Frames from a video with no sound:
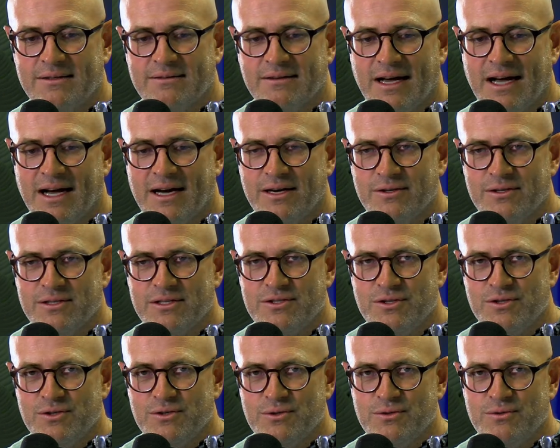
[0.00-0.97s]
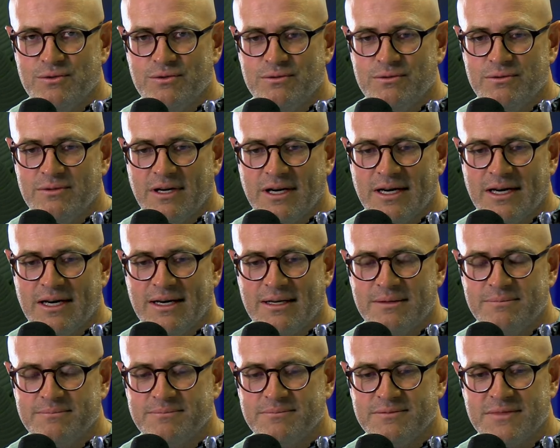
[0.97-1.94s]
how did you
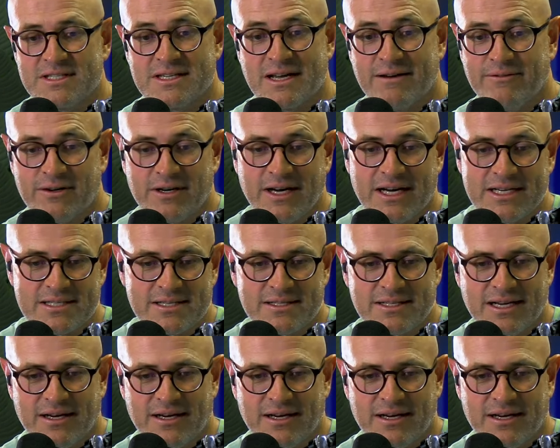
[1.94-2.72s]
discover us?